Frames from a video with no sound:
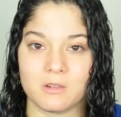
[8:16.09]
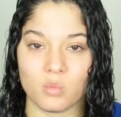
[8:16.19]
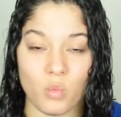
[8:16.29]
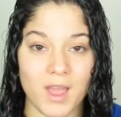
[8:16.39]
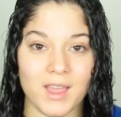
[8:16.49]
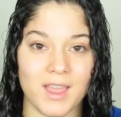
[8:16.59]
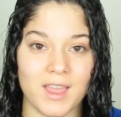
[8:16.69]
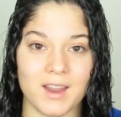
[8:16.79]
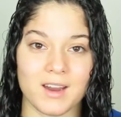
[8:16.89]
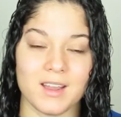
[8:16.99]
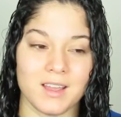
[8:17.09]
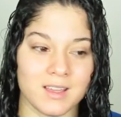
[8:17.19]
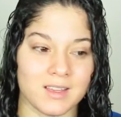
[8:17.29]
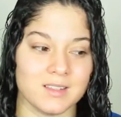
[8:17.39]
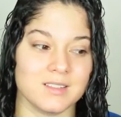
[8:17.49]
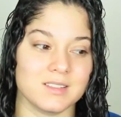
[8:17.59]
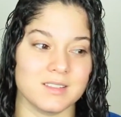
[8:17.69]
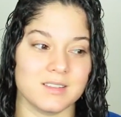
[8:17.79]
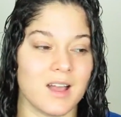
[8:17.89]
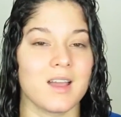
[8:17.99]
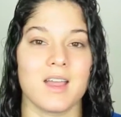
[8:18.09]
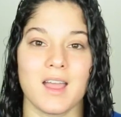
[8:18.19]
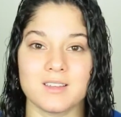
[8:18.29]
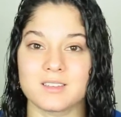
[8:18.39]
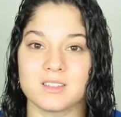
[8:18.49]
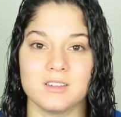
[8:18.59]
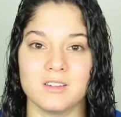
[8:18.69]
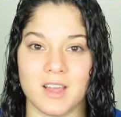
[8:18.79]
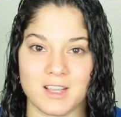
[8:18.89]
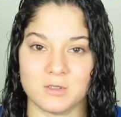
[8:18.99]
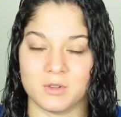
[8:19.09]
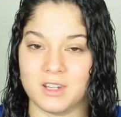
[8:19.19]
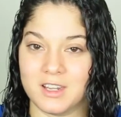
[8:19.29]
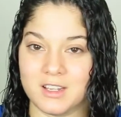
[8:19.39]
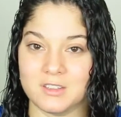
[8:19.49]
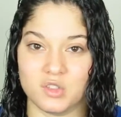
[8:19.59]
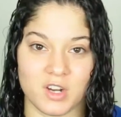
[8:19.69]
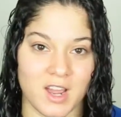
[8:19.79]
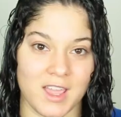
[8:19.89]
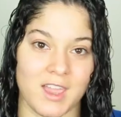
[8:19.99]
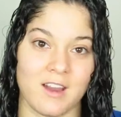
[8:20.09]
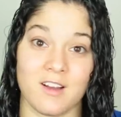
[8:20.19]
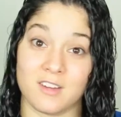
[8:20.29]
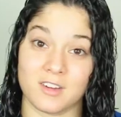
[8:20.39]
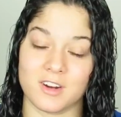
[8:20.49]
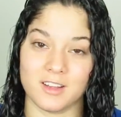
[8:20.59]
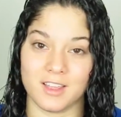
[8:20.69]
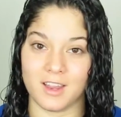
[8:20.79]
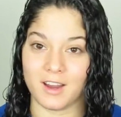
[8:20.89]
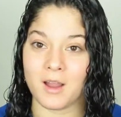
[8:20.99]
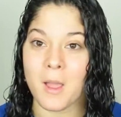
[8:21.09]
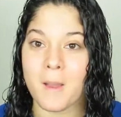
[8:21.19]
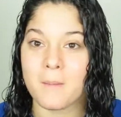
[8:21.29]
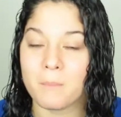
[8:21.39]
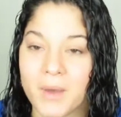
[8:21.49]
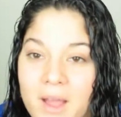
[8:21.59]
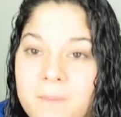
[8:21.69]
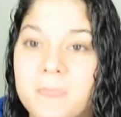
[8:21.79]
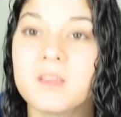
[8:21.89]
wet hair is not as cute as when it is dry hair on curly hair. But